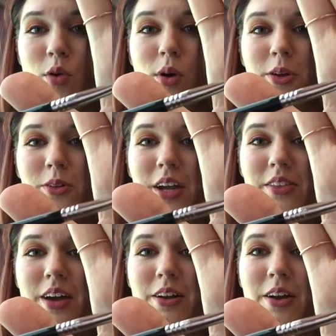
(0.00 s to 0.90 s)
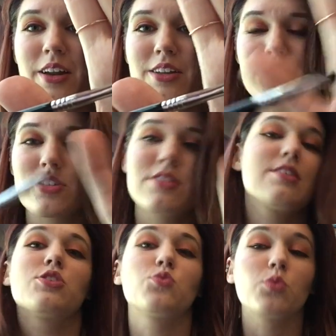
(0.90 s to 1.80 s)
and
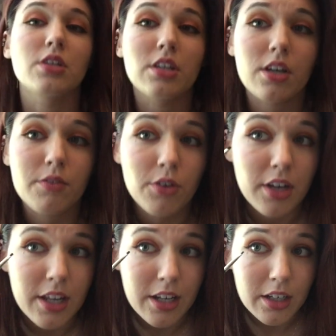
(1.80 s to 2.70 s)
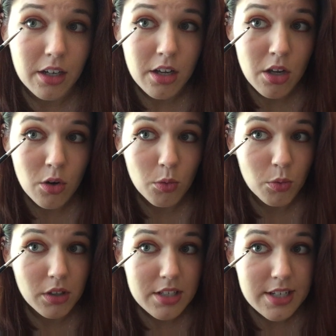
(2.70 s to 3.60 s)
it's really good for hitting
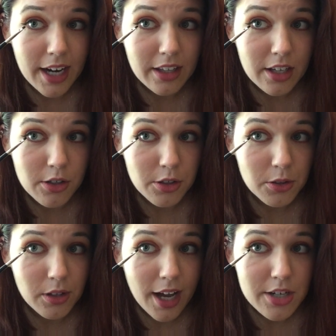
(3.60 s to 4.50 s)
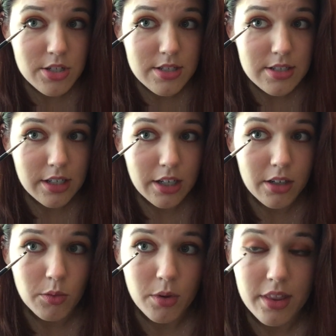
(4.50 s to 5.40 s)
really tightly under your lashes
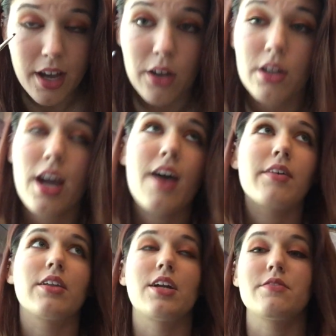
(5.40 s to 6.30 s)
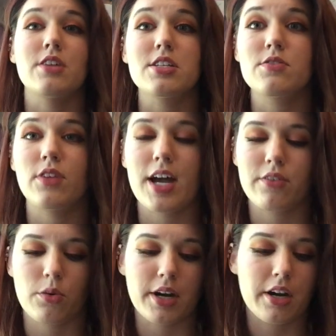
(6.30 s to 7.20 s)
here without having a lot of dust fly
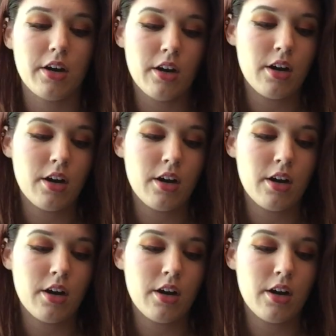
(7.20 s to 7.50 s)
everywhere